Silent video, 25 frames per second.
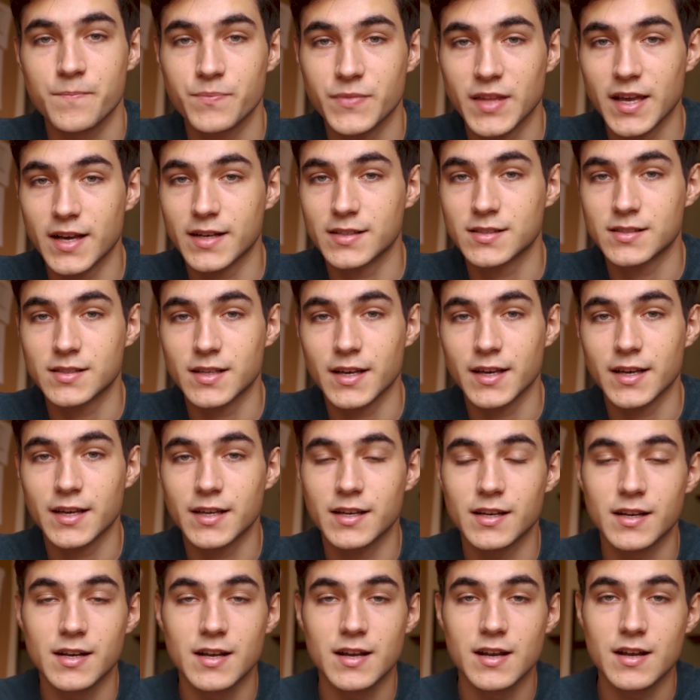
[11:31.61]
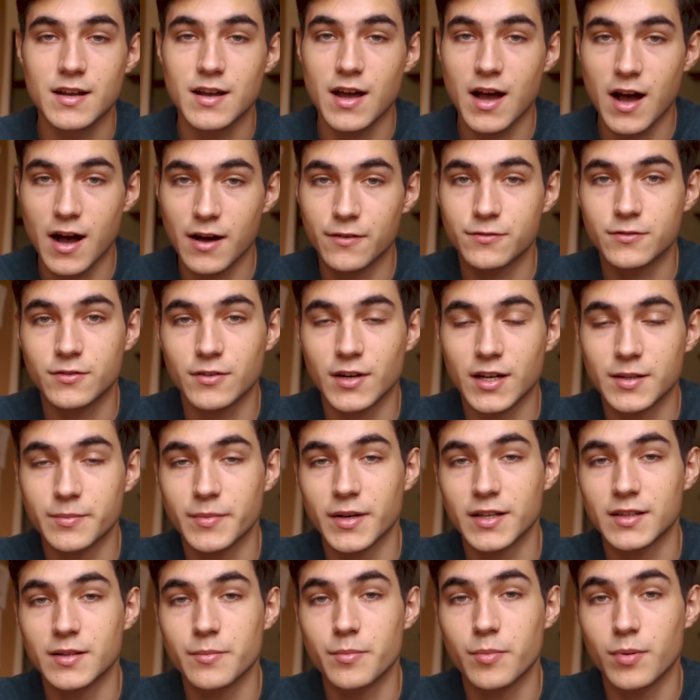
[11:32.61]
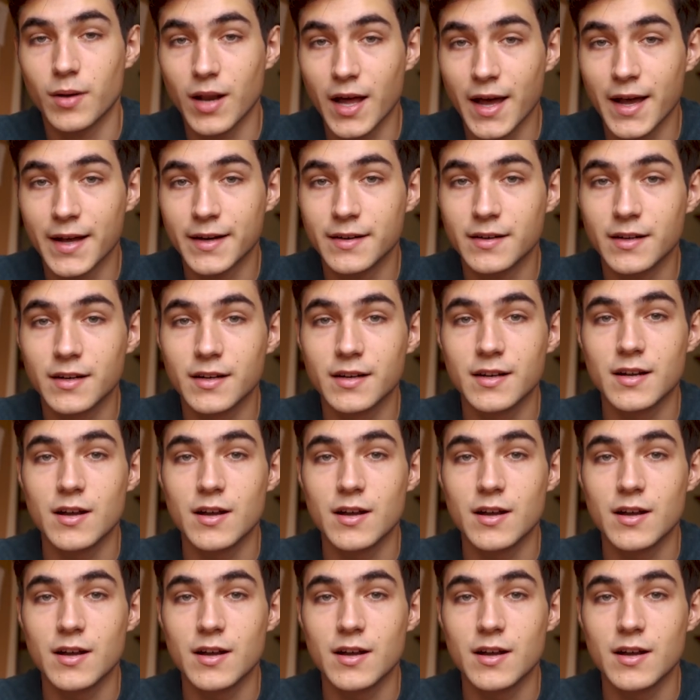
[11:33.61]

essay after I'd made the plan